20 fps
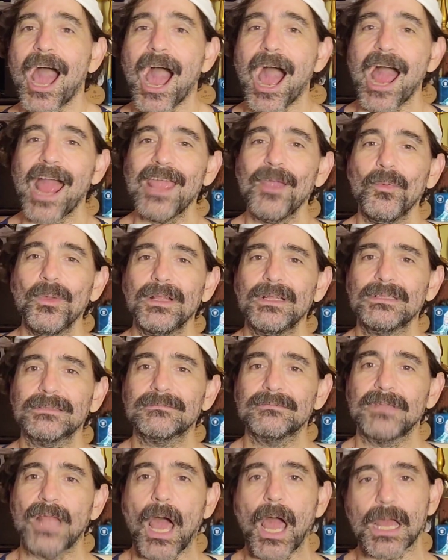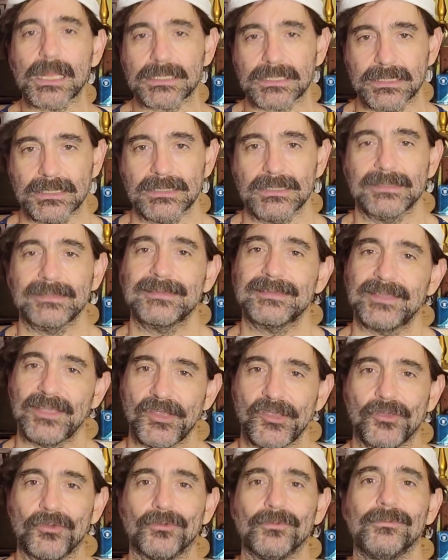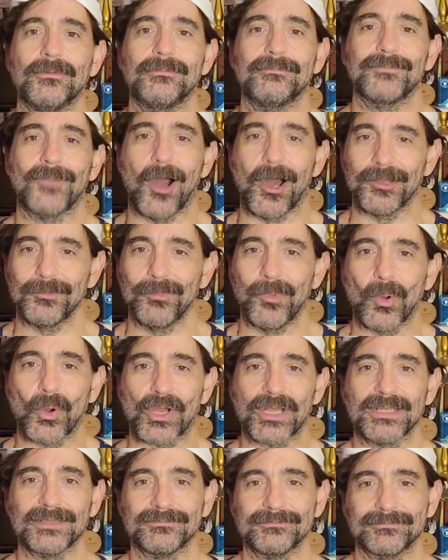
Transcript: I will not see you on board.